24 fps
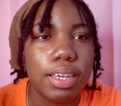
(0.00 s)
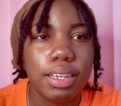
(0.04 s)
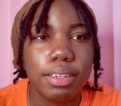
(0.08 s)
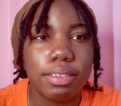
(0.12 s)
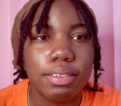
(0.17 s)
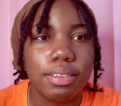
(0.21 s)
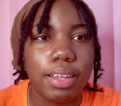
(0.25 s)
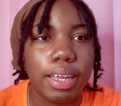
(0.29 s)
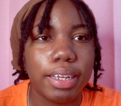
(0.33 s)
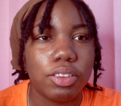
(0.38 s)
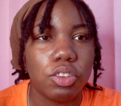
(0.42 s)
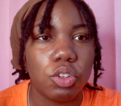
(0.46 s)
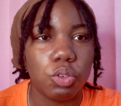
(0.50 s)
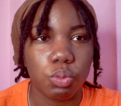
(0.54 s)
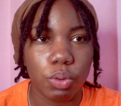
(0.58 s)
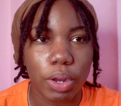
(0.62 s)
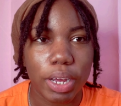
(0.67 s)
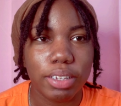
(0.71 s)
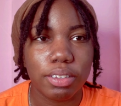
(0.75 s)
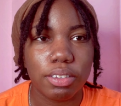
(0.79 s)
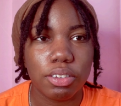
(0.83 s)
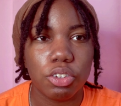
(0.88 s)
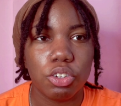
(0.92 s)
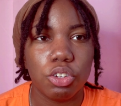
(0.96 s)
it's the
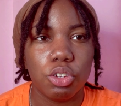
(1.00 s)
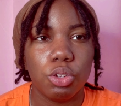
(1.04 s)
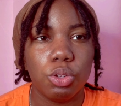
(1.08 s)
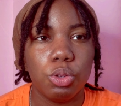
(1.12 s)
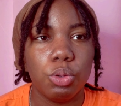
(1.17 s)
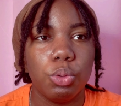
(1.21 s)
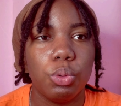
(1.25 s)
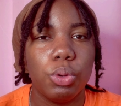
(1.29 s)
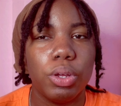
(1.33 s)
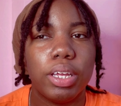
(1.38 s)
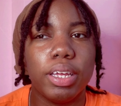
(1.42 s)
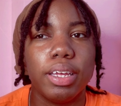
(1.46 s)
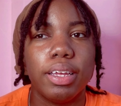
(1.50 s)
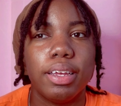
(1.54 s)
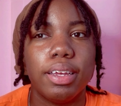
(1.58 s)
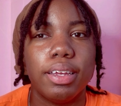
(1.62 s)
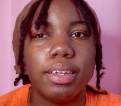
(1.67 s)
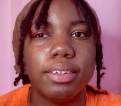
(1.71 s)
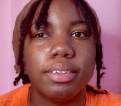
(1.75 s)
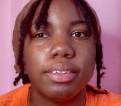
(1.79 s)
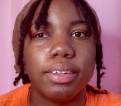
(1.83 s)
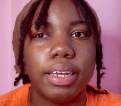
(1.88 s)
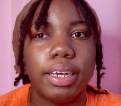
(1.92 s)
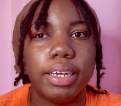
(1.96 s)
residue
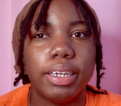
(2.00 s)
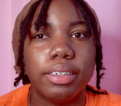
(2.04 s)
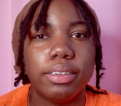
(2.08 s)
and